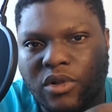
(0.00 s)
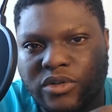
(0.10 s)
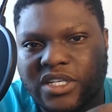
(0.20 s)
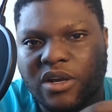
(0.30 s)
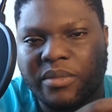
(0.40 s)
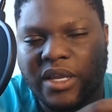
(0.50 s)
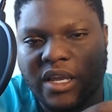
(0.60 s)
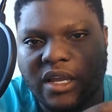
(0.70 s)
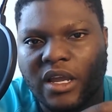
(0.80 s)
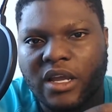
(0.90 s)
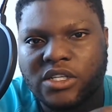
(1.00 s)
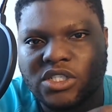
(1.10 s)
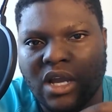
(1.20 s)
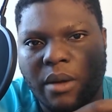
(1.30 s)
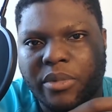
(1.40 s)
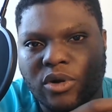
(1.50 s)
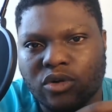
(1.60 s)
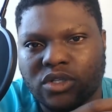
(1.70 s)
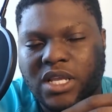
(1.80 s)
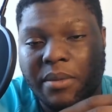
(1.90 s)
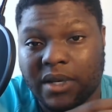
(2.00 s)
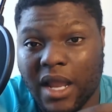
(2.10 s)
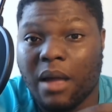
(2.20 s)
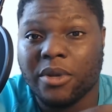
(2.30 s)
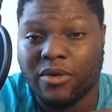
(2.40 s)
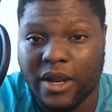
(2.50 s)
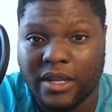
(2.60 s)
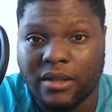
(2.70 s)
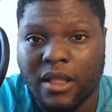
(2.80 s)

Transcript: tier being Chopper, Usopp, and Nami, right?